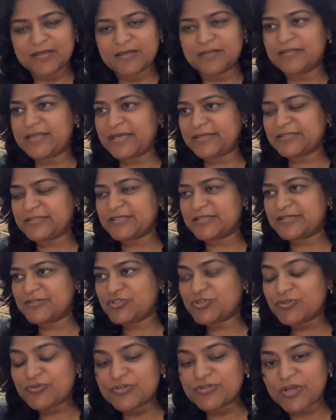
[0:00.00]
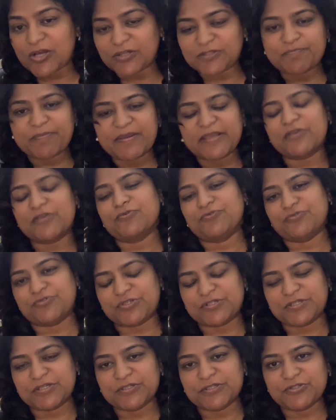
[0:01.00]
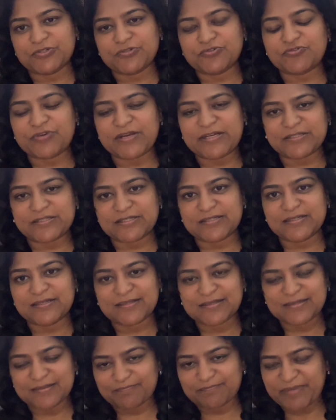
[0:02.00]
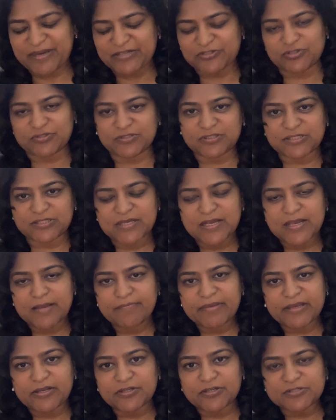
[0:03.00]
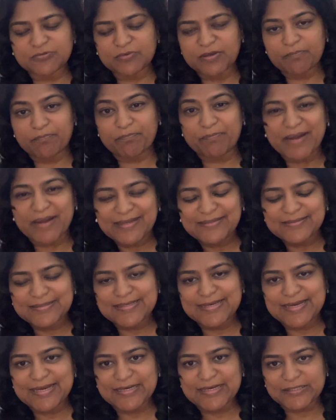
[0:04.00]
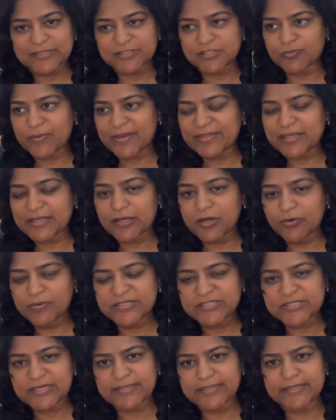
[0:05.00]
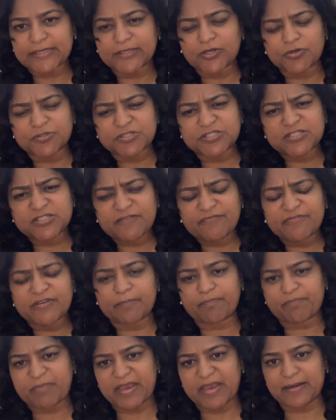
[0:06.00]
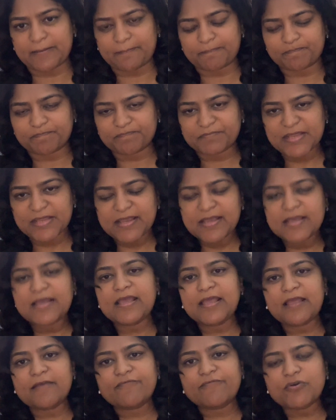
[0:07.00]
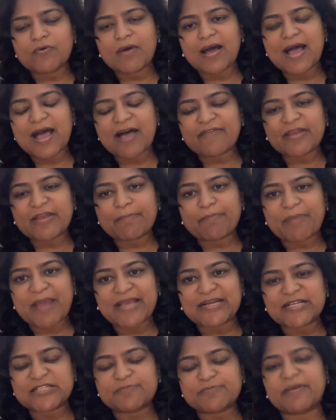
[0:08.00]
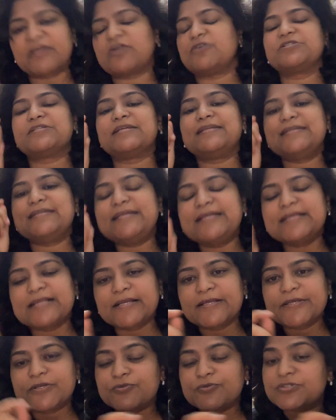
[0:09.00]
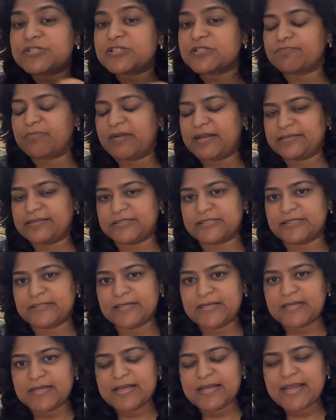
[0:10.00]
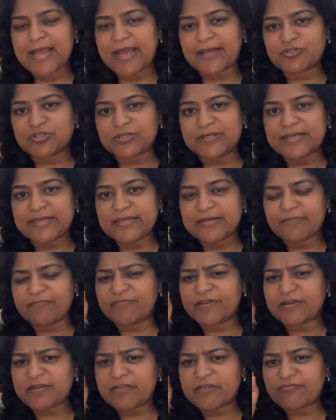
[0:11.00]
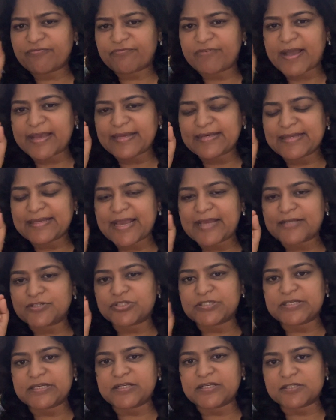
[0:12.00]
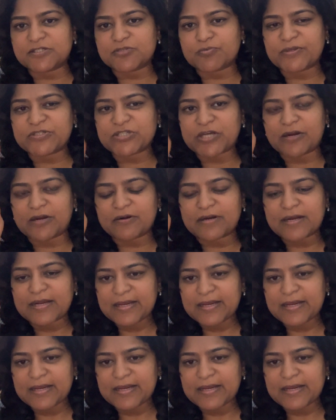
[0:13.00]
that should not be used to treat patients, because blunt needles, when they go inside, they cause severe pain. If you are having pain, it's because the needle used is blunt. Actually, very fine gauge needles, which are